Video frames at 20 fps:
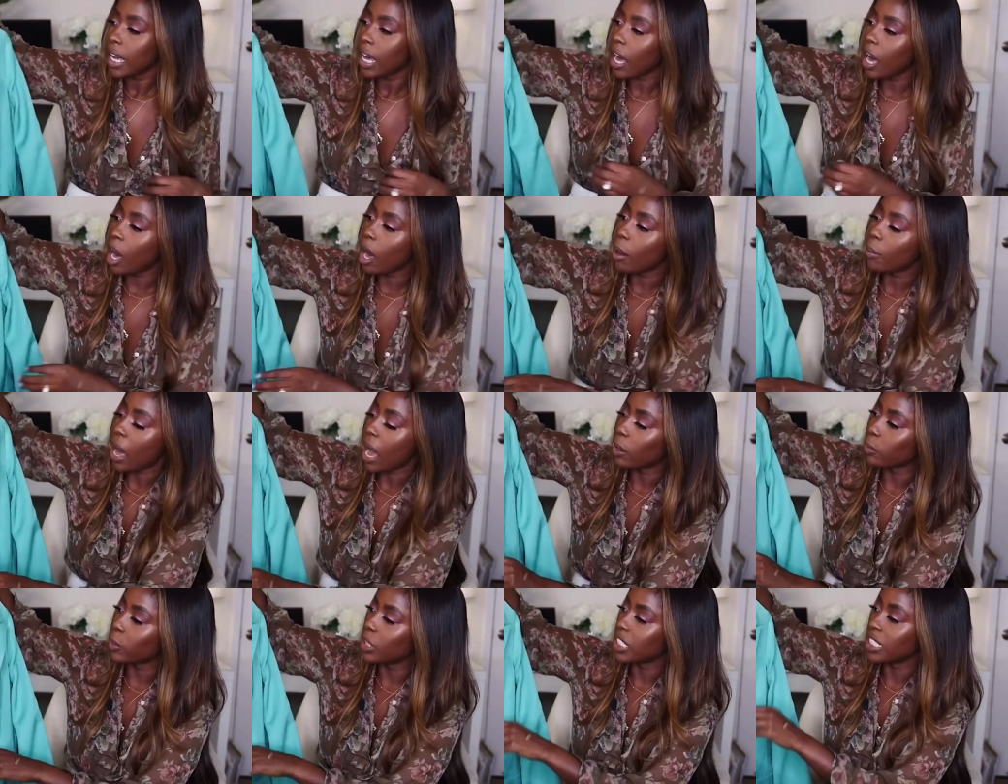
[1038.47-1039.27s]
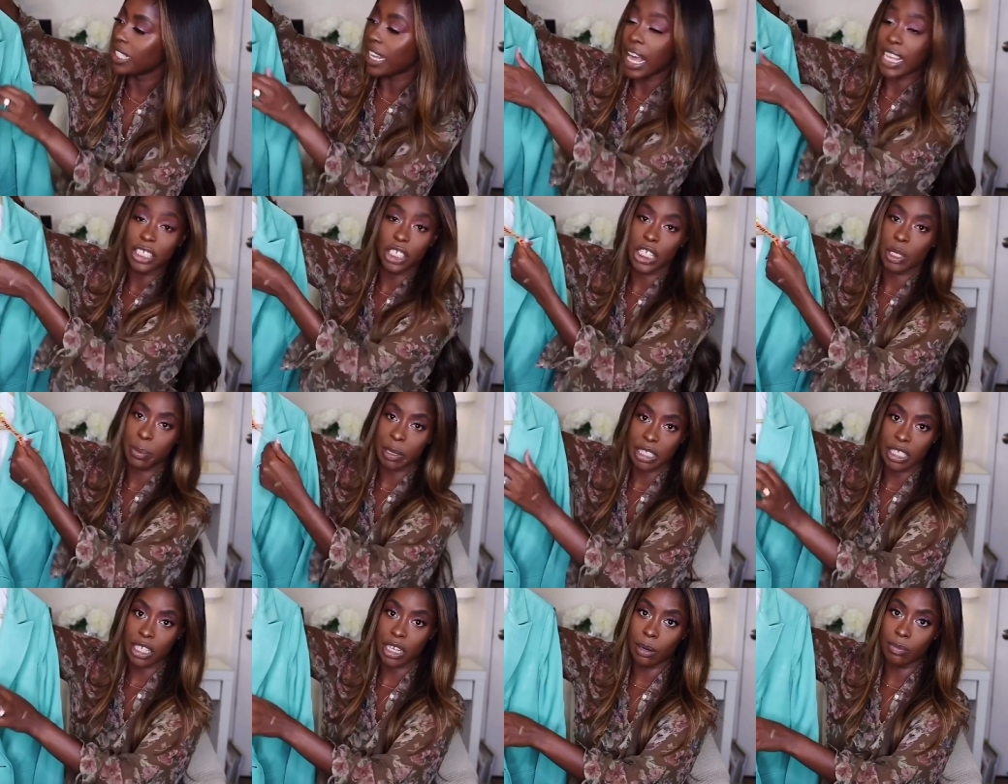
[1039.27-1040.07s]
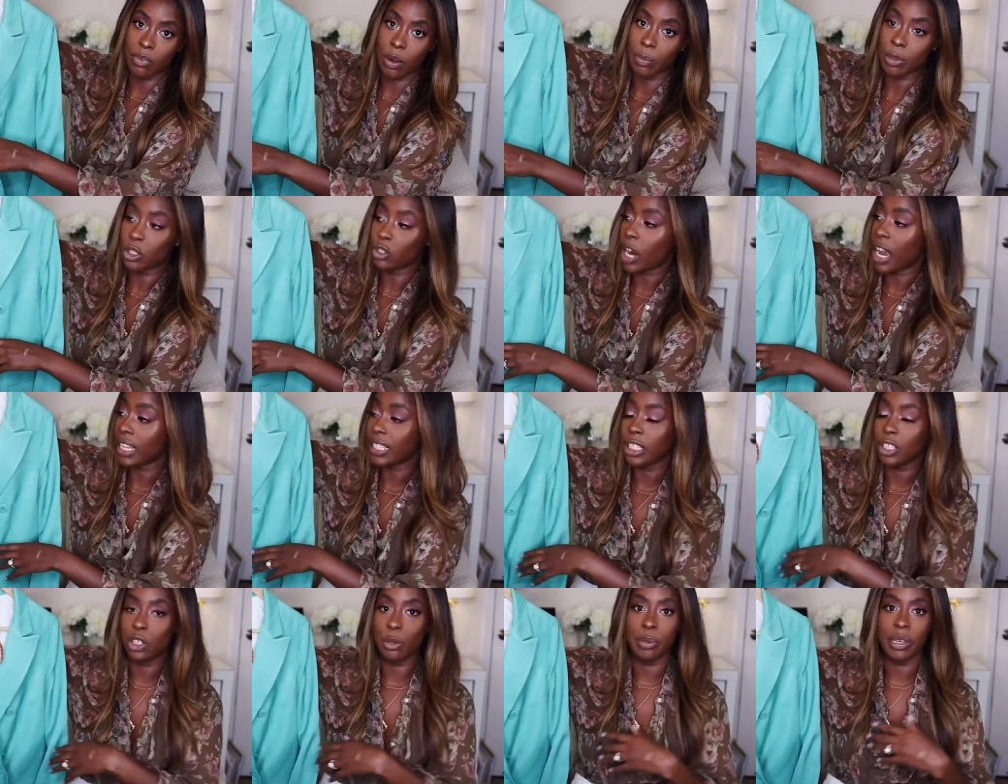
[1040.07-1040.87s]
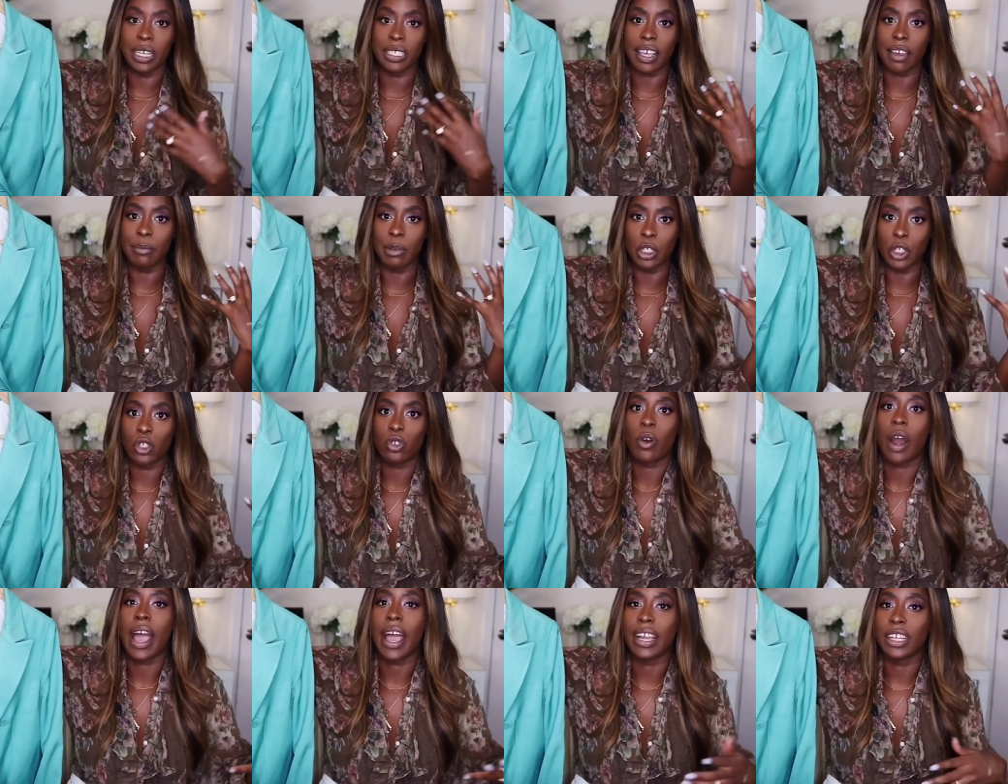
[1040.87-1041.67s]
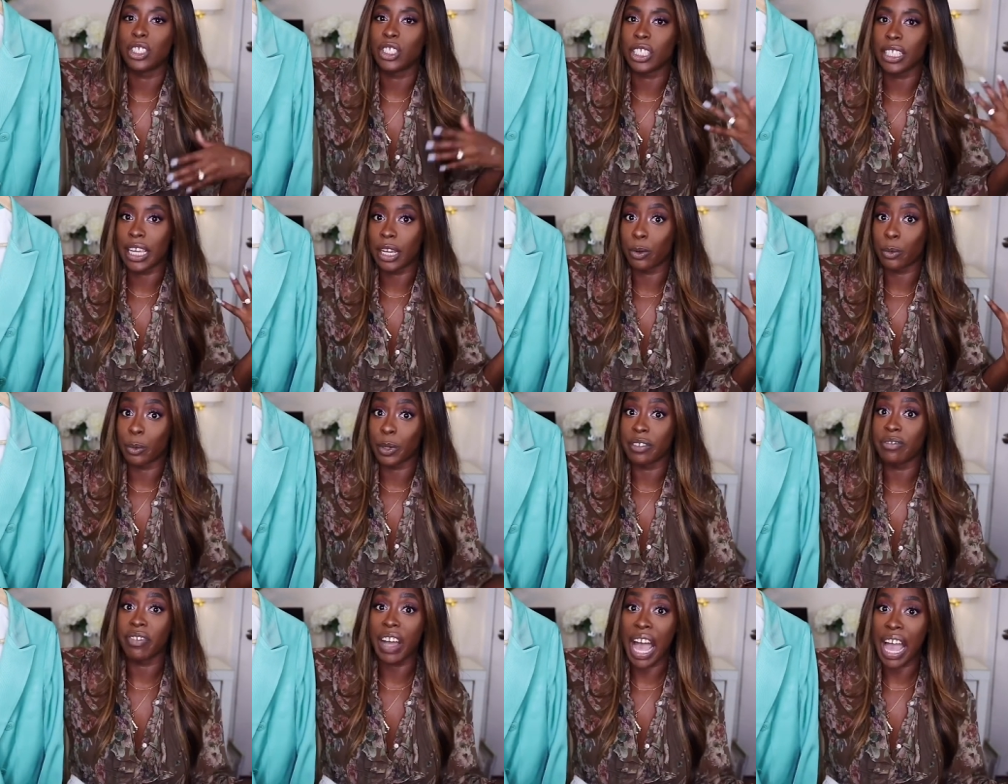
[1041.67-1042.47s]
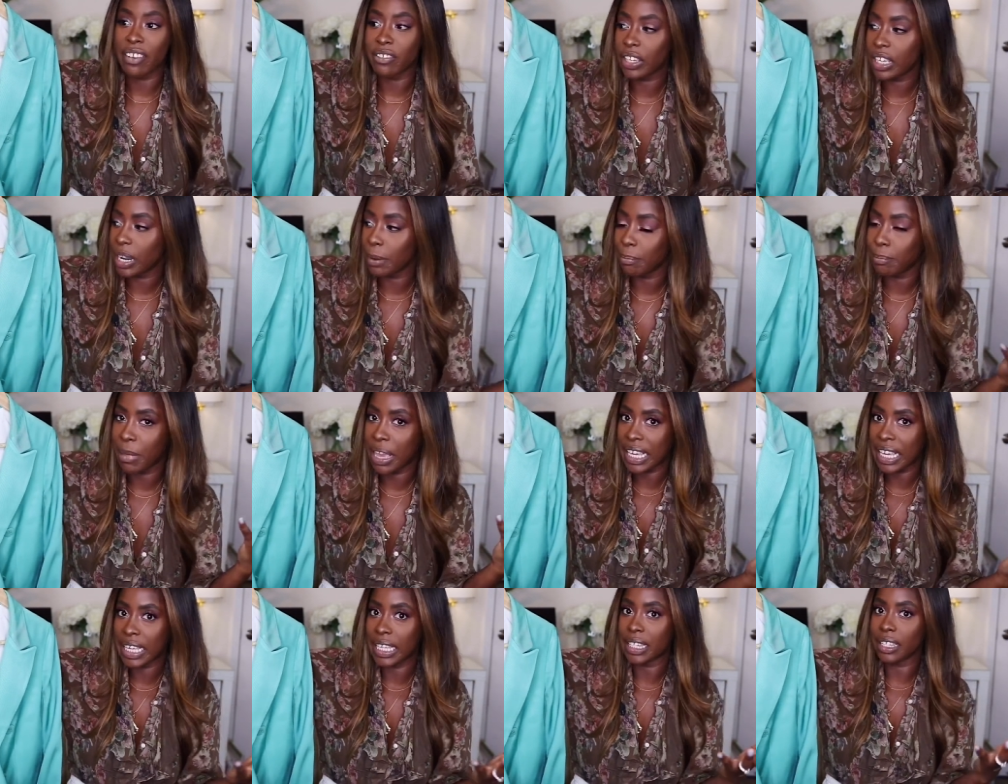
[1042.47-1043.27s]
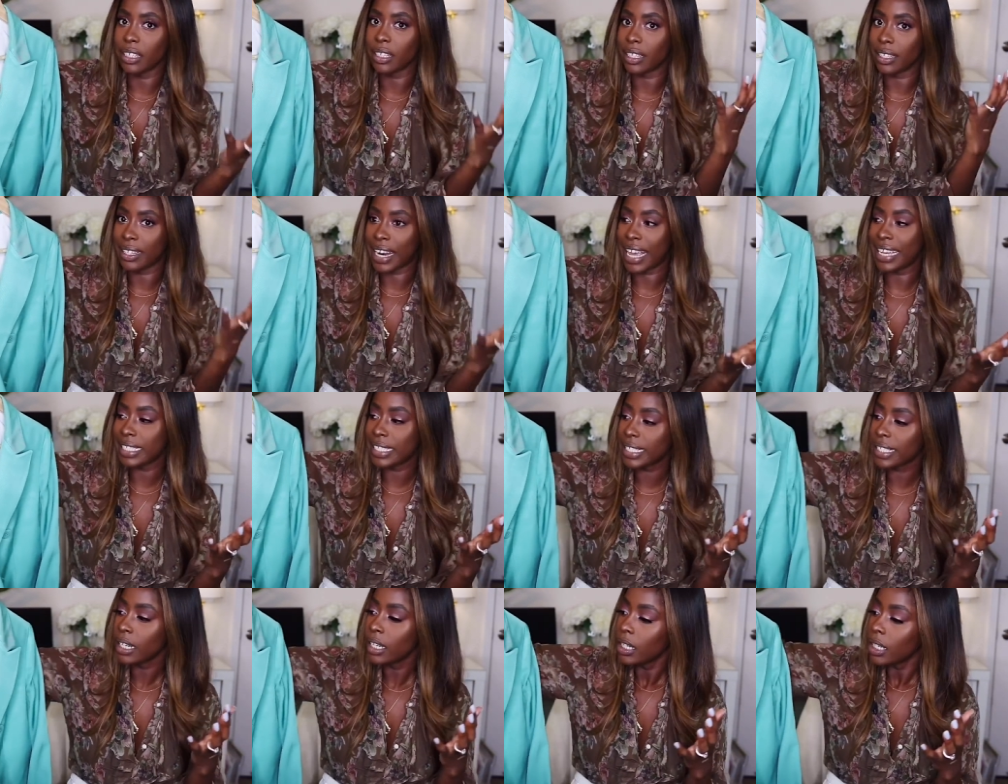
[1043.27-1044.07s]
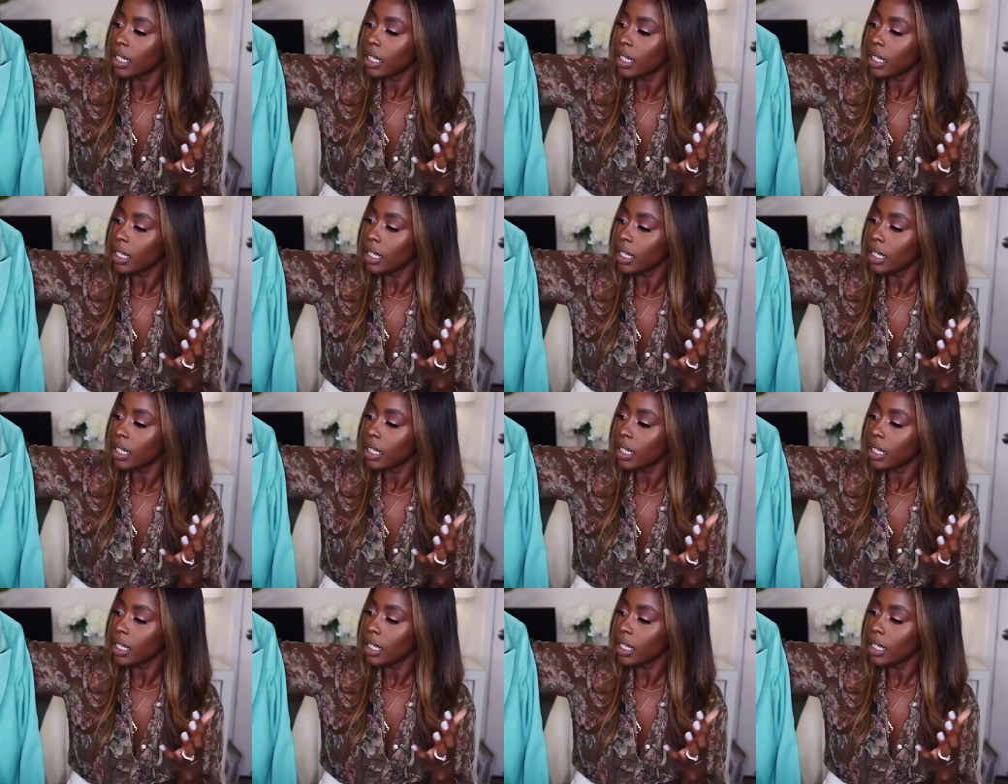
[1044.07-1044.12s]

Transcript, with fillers: I just picked it up from the dry cleaner because I've been trying to like revive it and make it look nice.